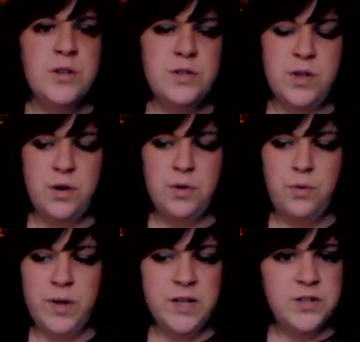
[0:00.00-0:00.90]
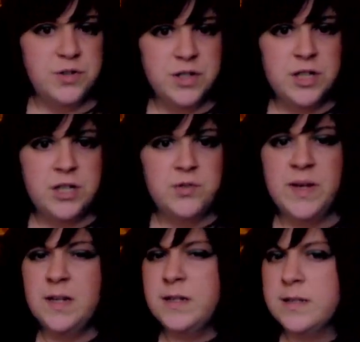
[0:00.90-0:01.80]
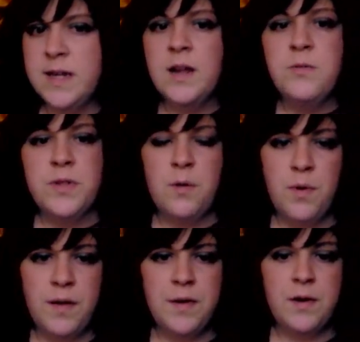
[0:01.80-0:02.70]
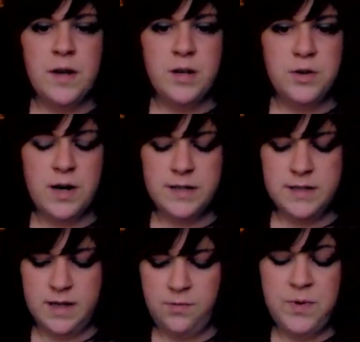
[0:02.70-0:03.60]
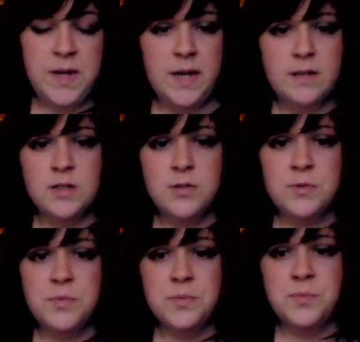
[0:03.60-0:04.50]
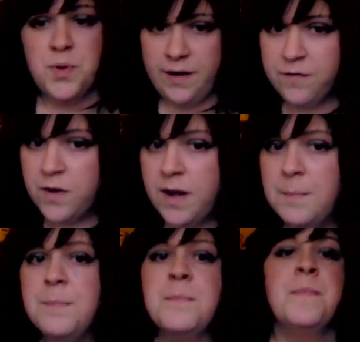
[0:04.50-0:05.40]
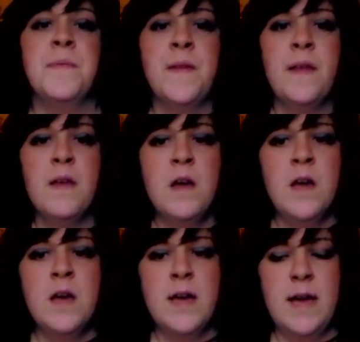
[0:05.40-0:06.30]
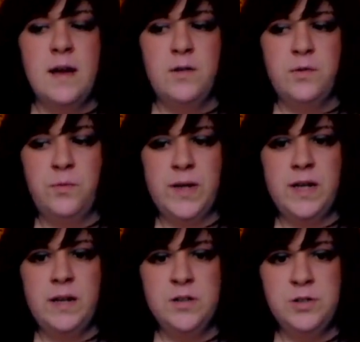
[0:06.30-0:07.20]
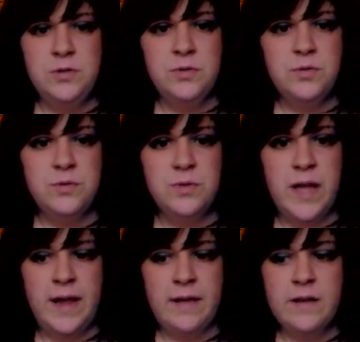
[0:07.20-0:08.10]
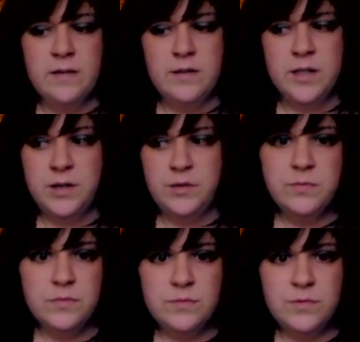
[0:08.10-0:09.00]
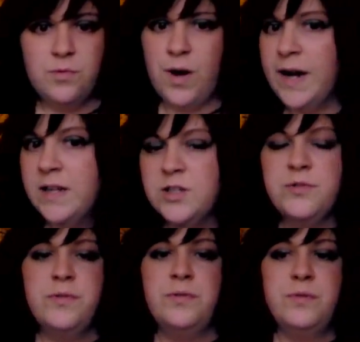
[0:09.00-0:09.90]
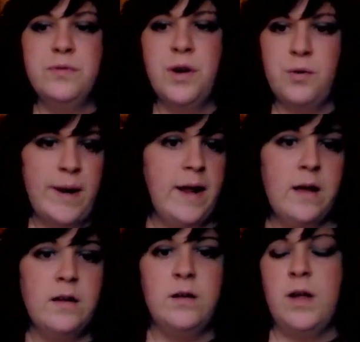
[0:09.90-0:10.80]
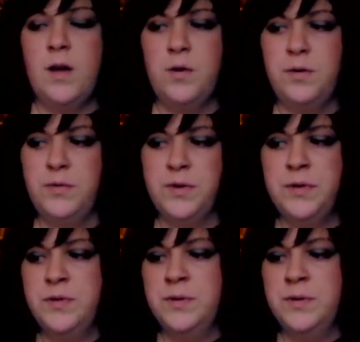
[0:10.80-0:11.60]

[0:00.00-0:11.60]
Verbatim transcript: So we as Christians, we need to stand with our brother in Christ, and we need to pray for him, and we need to, like, you know, write to Iran and,